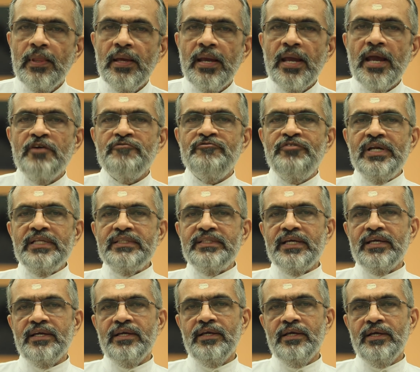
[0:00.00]

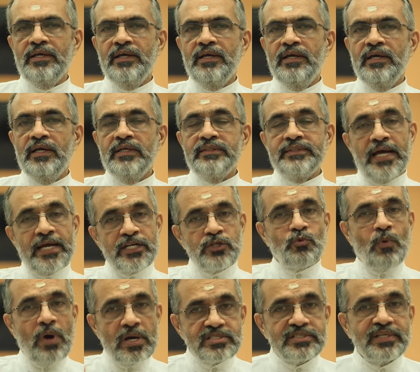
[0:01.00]
everything that
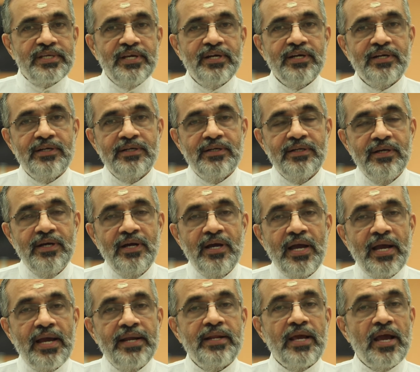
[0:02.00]
was here,
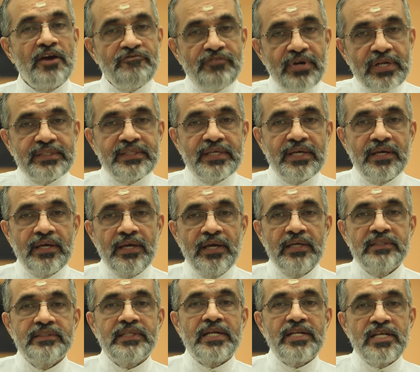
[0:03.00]
and everything
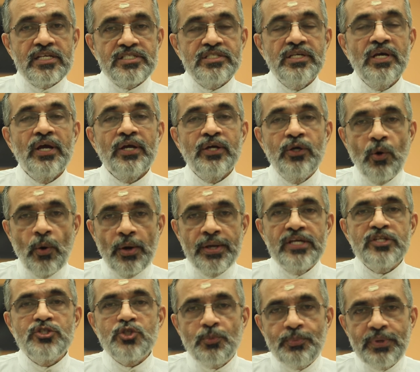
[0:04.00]
that is
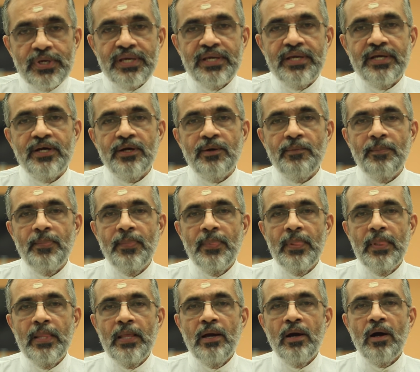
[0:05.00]
going to be here,
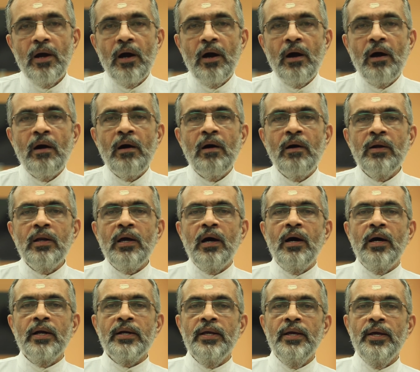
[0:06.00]
all
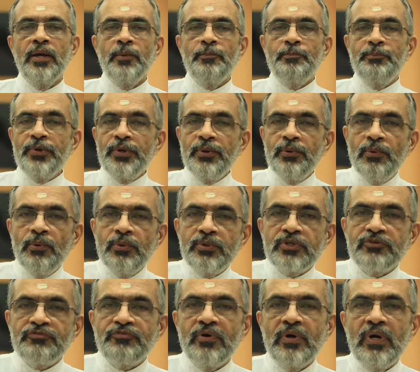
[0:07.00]
are
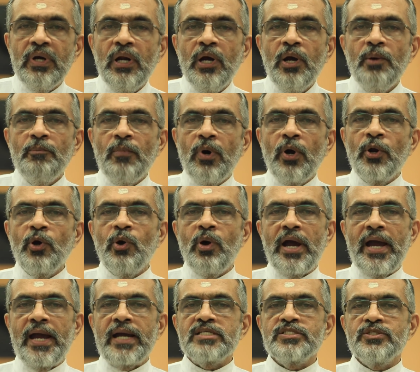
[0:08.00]
beautiful mono
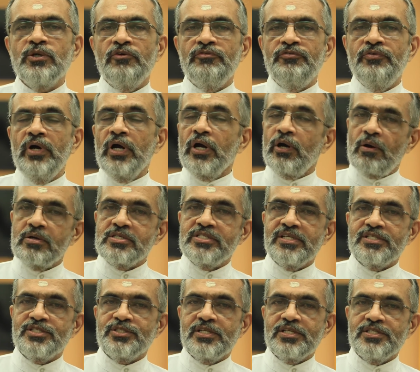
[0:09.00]
acts of
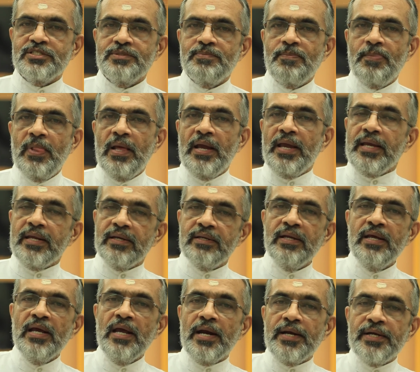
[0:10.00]
consciousness
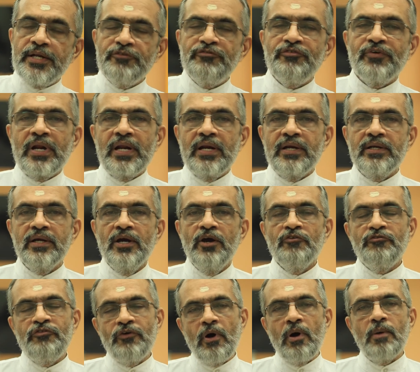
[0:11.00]
in different
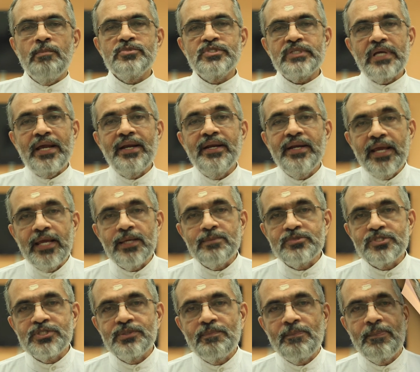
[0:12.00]
forms and
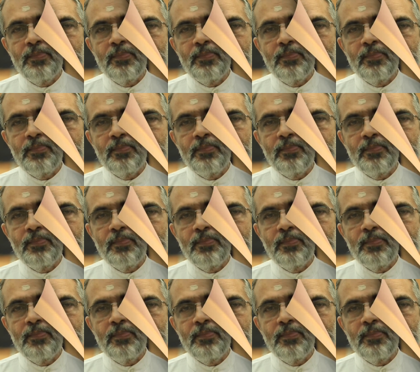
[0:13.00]
names.